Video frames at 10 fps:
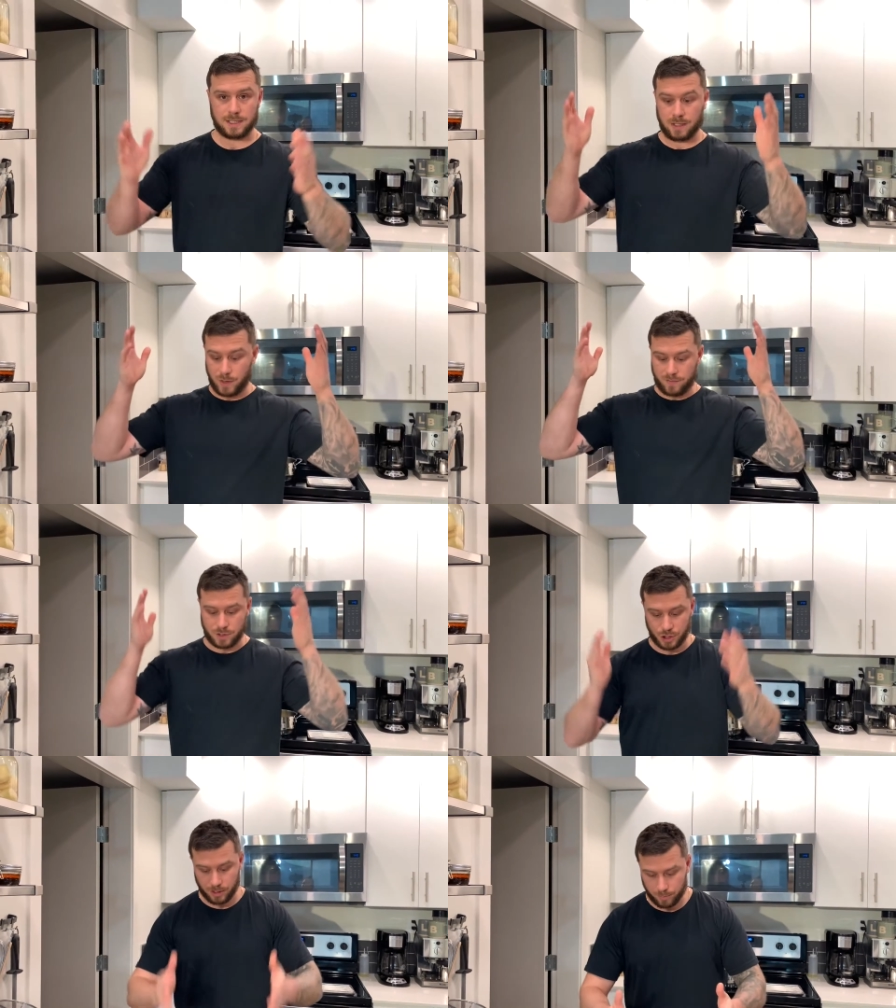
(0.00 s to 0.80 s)
now we have the
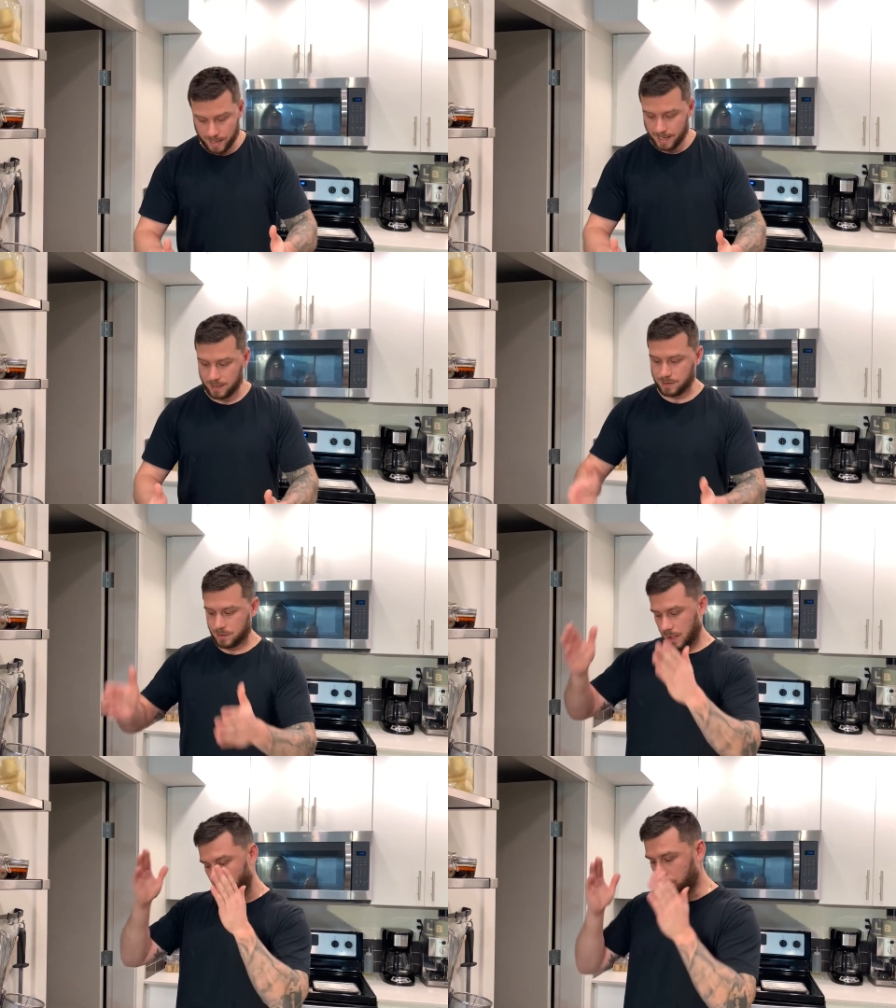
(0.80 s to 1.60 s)
chicken patties
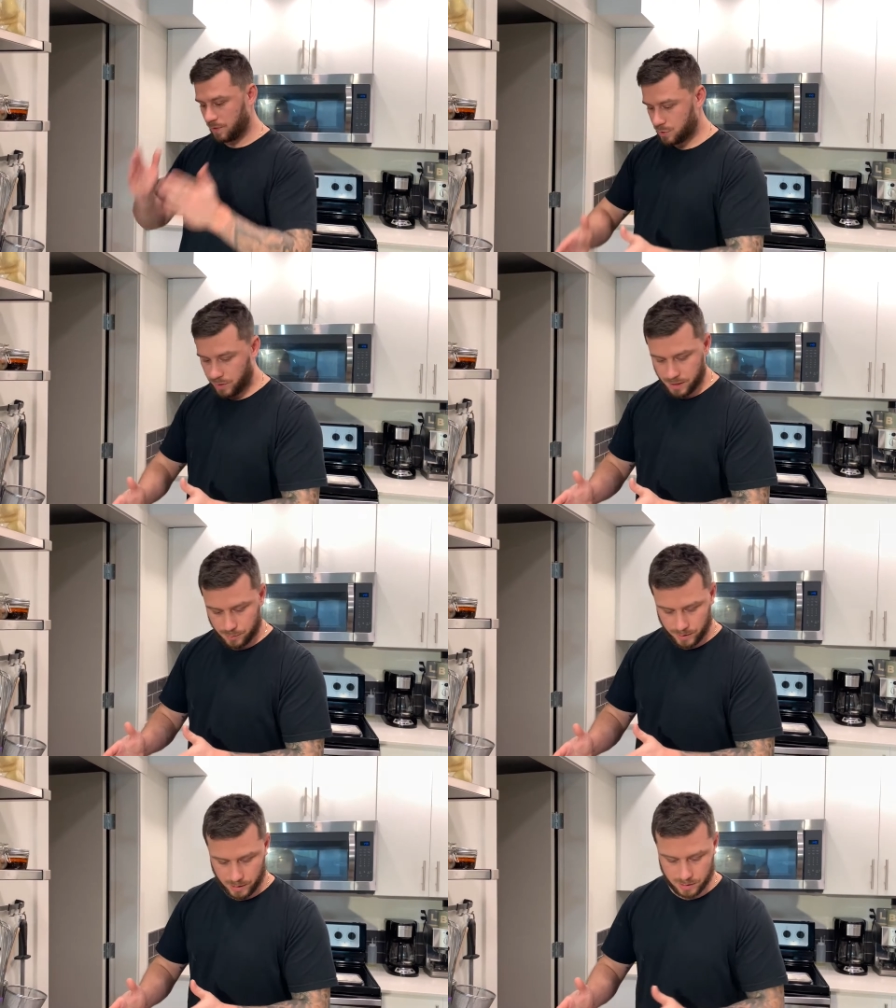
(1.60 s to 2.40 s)
and we have the dredge
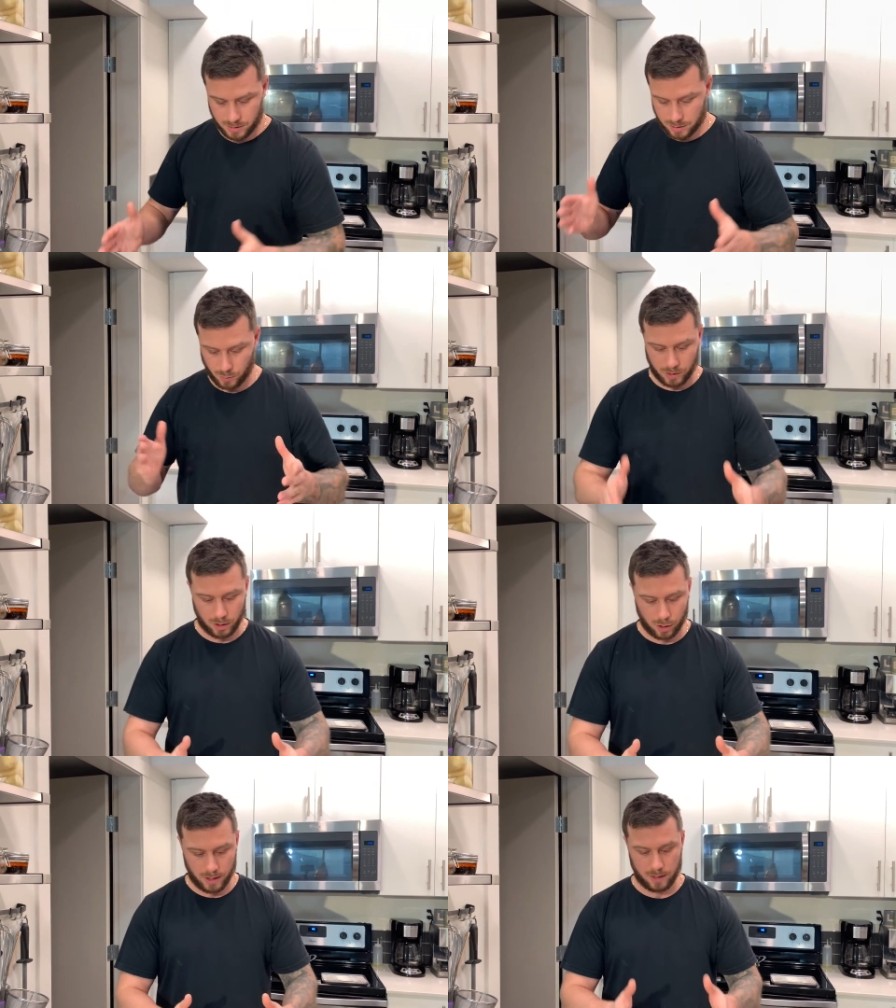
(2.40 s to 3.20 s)
mix. So we're gonna
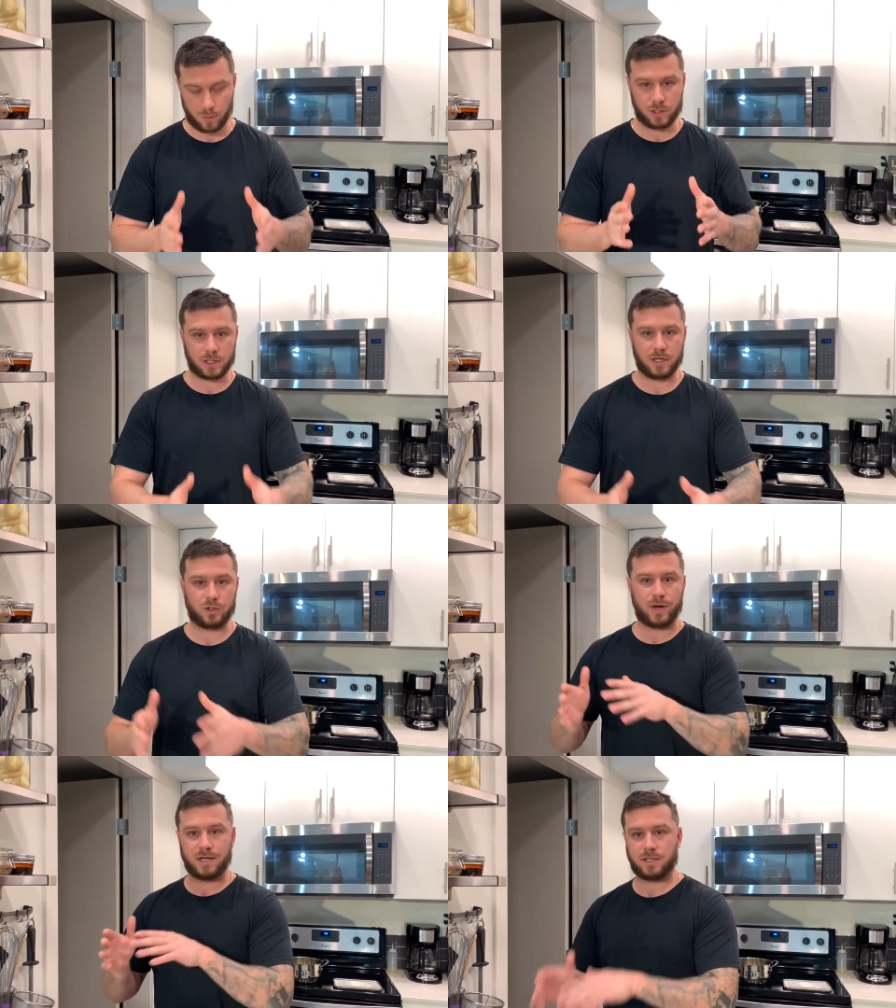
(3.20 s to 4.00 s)
go ahead and we're just gonna
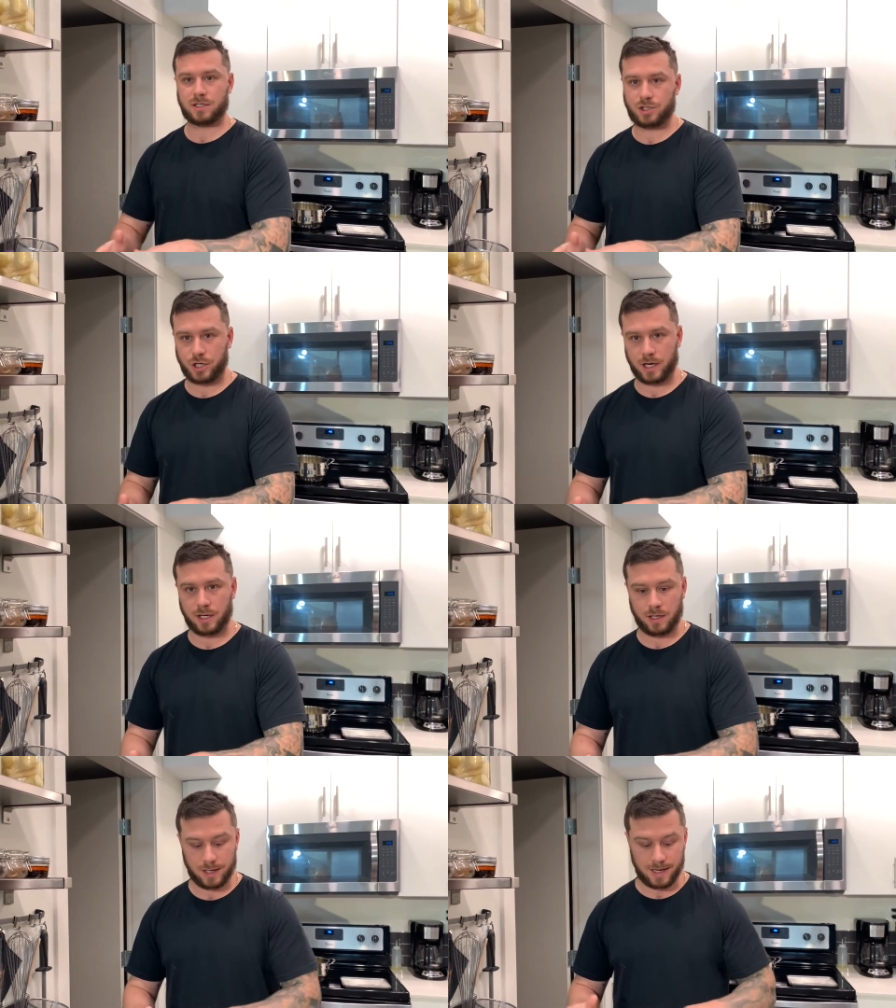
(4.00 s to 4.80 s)
dredge this
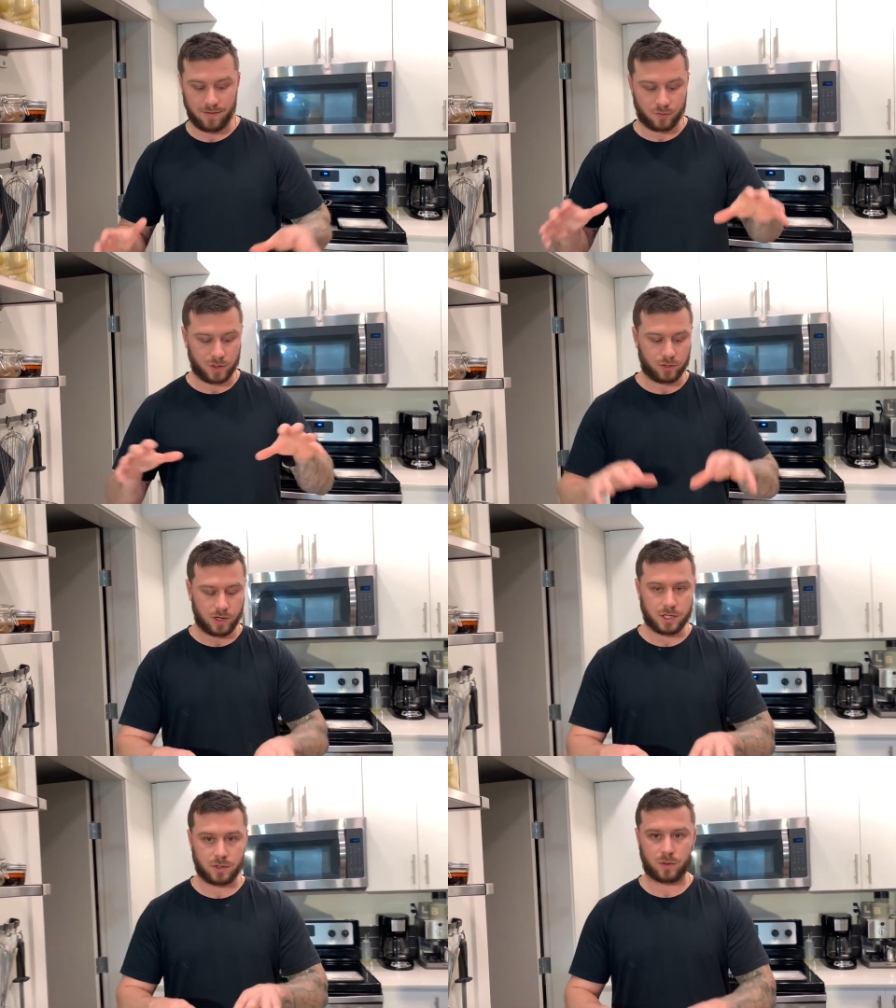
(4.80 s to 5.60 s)
chicken. And after we
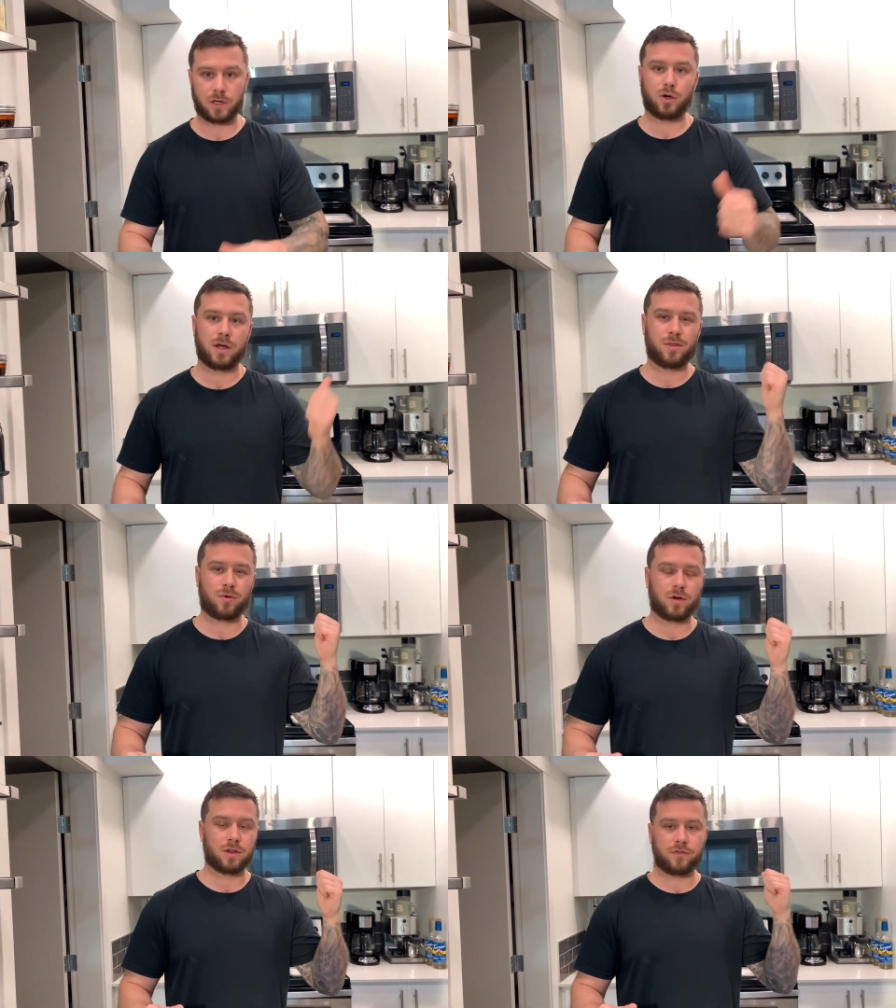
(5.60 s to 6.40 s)
dredge it, we're gonna go ahead and
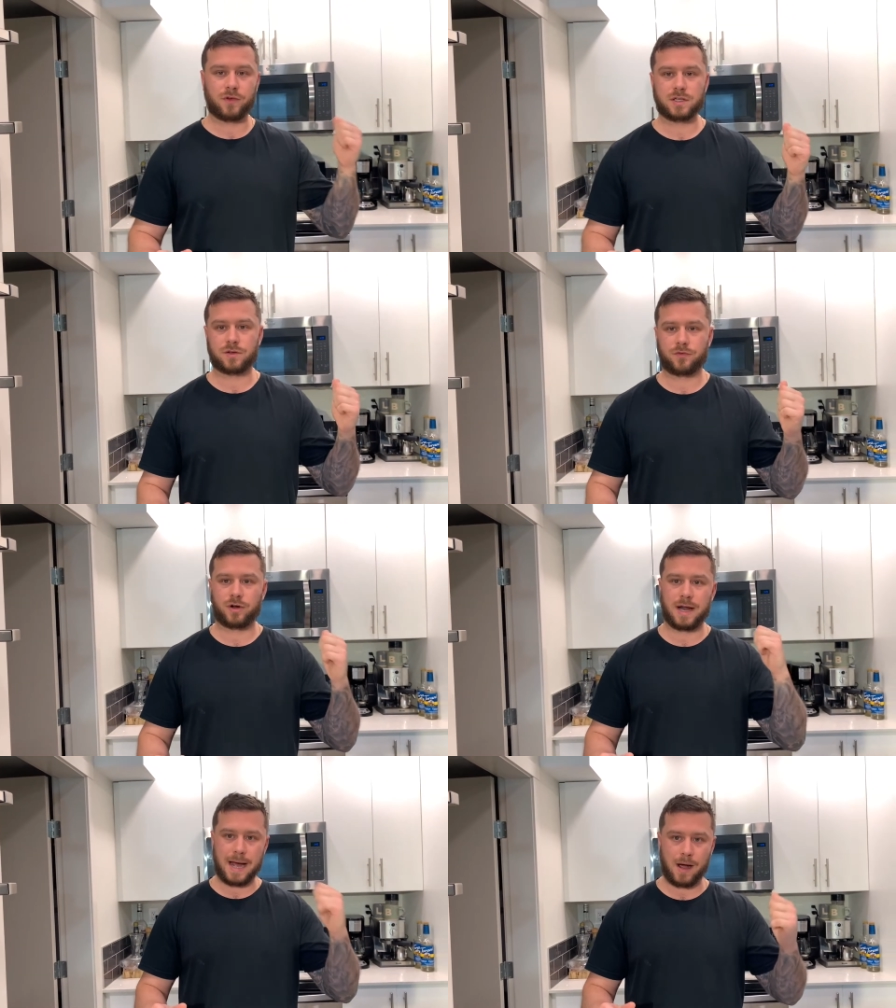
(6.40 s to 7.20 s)
throw it in the freezer for
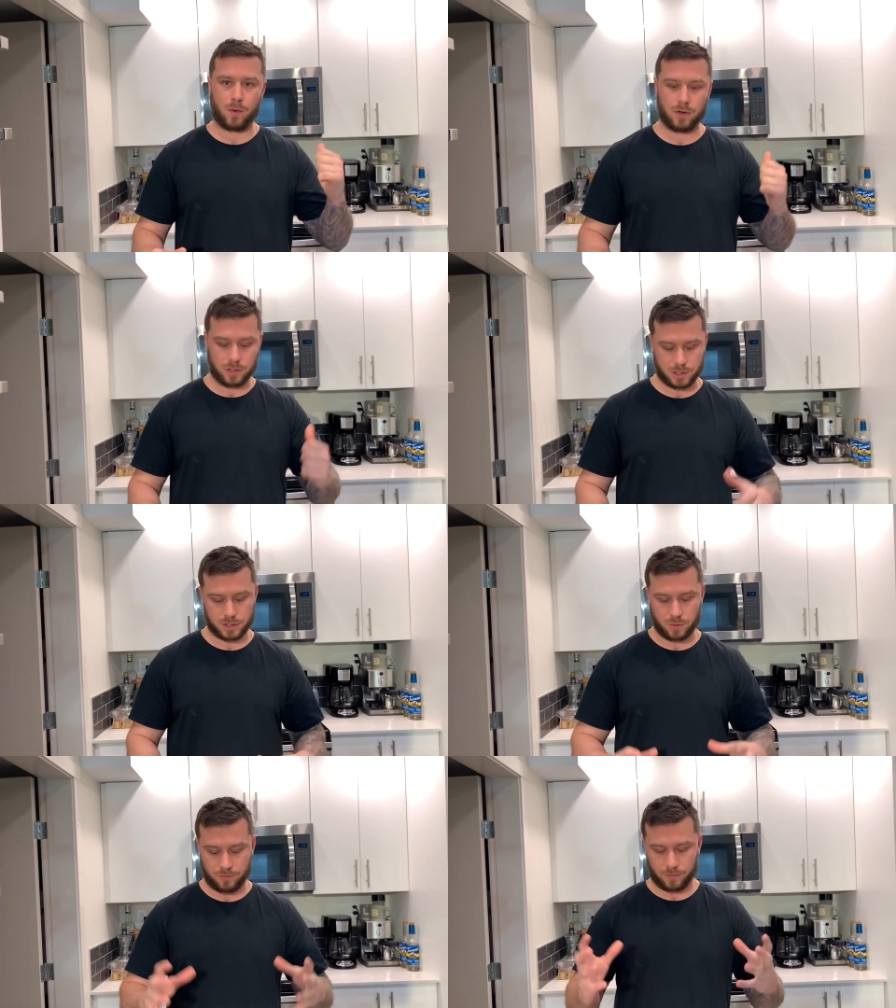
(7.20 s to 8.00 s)
an hour
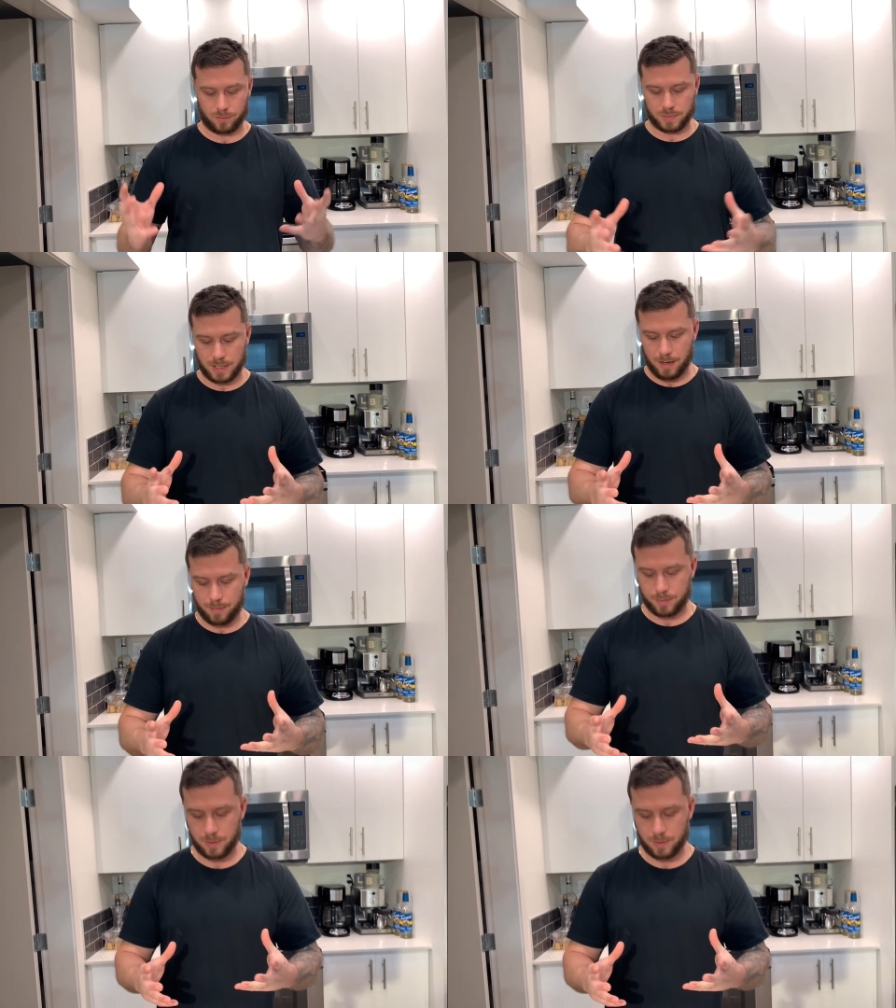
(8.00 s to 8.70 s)
just so it firms up.